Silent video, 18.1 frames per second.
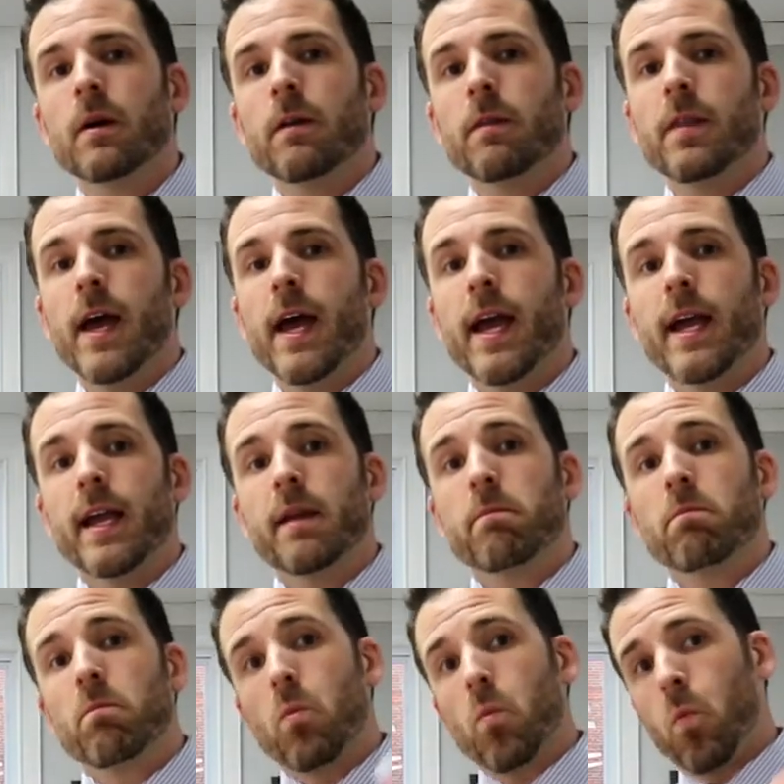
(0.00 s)

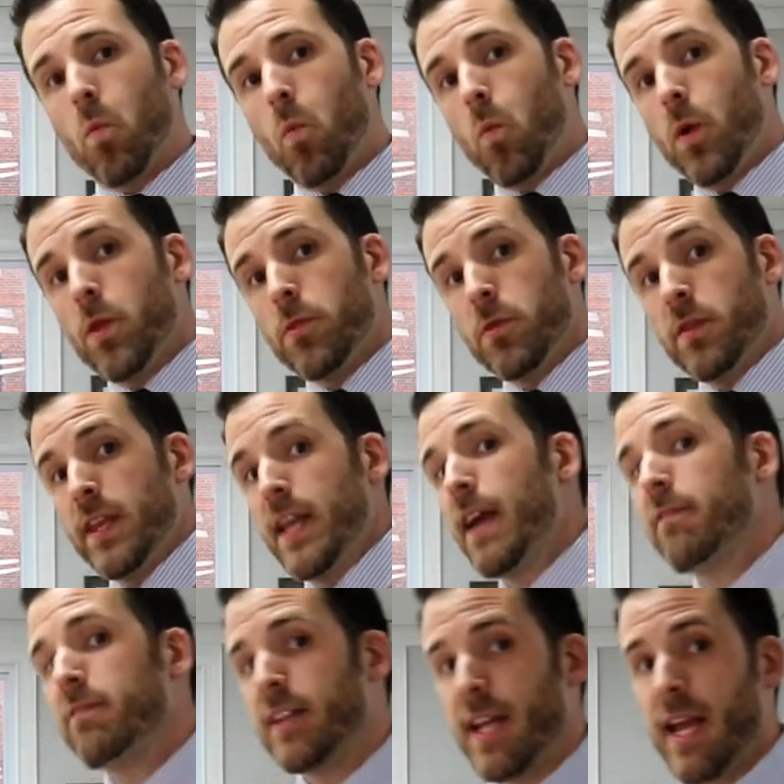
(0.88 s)
They went through the
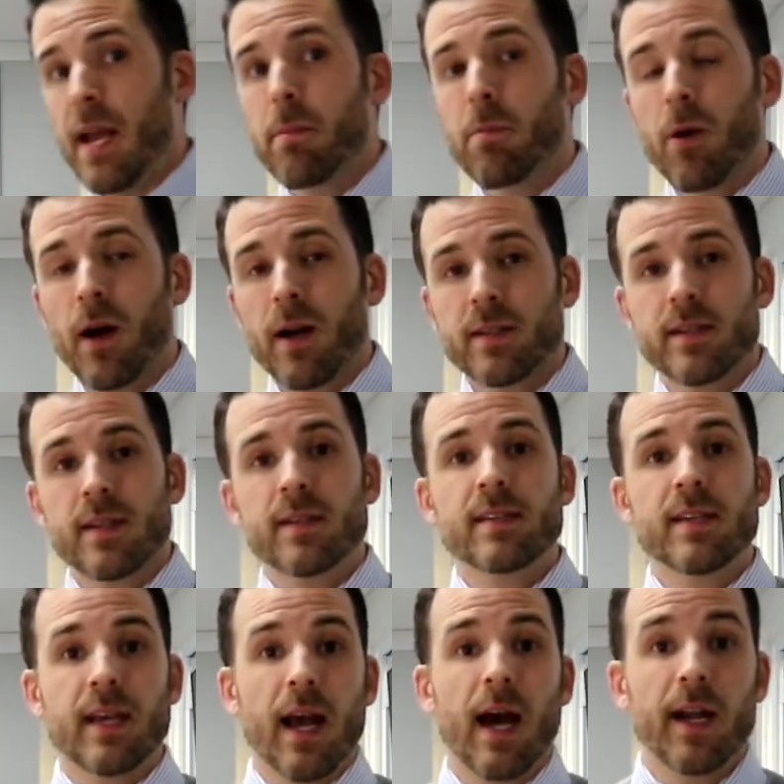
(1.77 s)
FDA
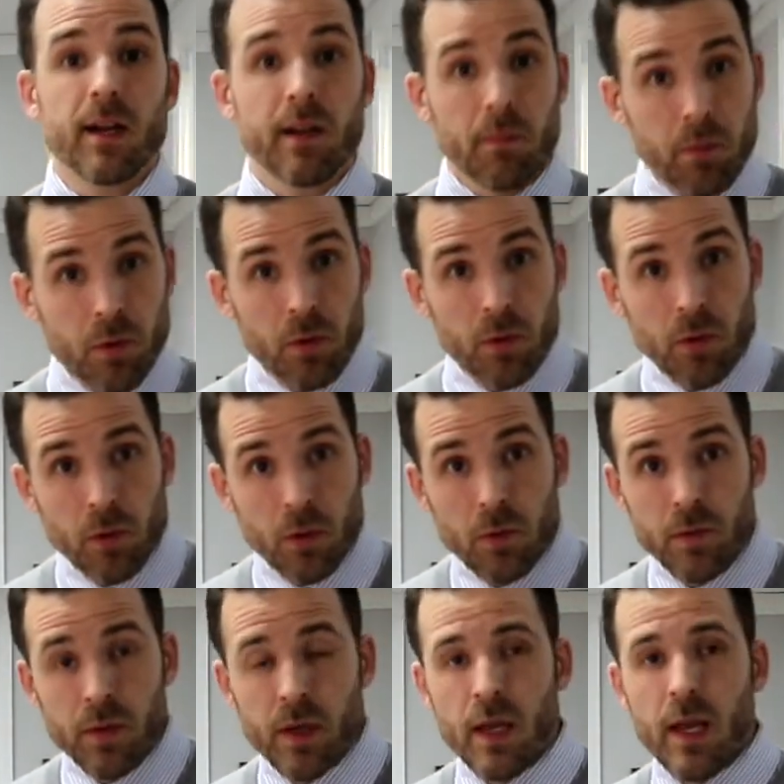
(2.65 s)
process and got it
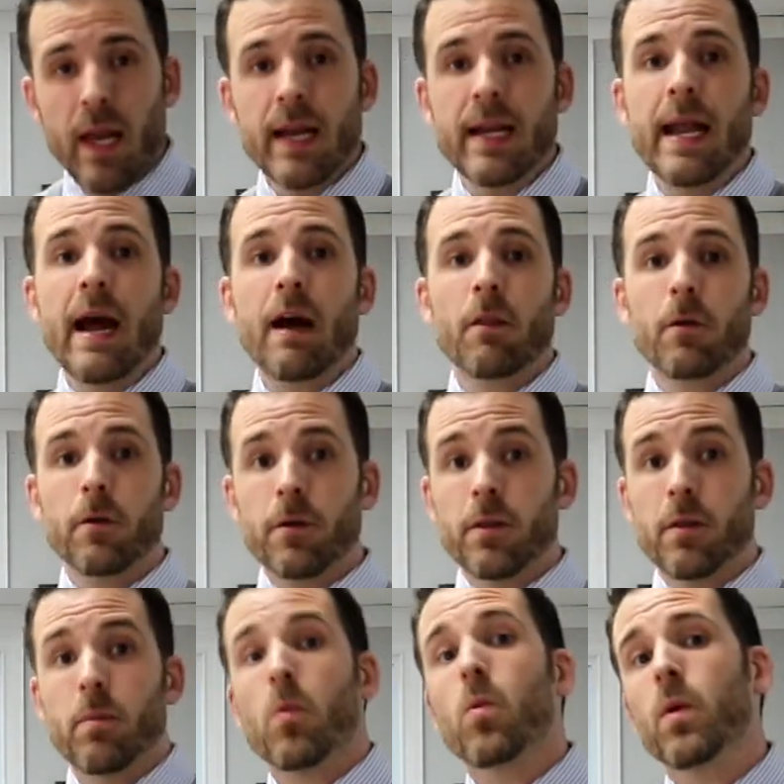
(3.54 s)
approved, and now they're
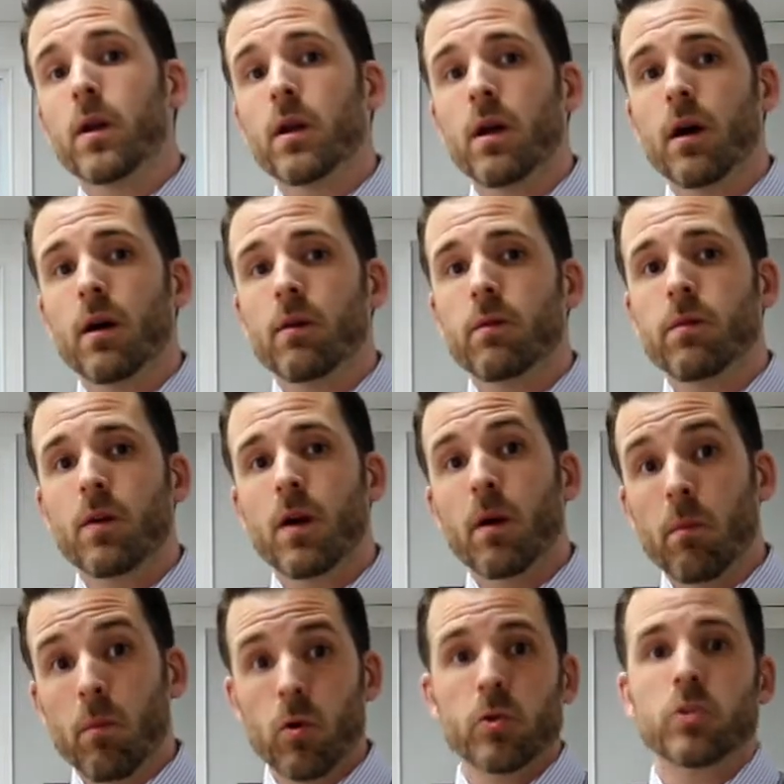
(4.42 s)
at the point of
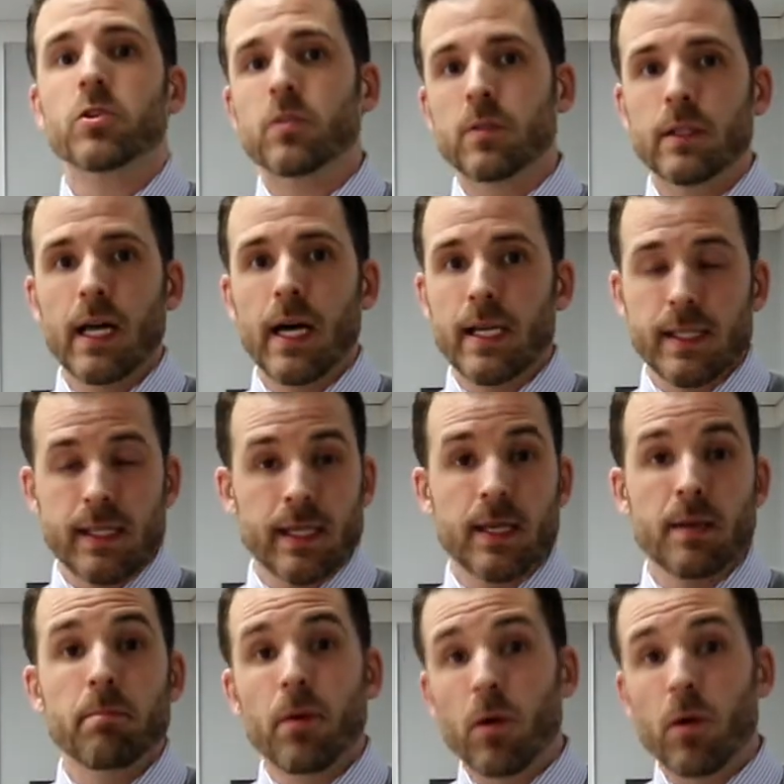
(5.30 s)
commercializing it.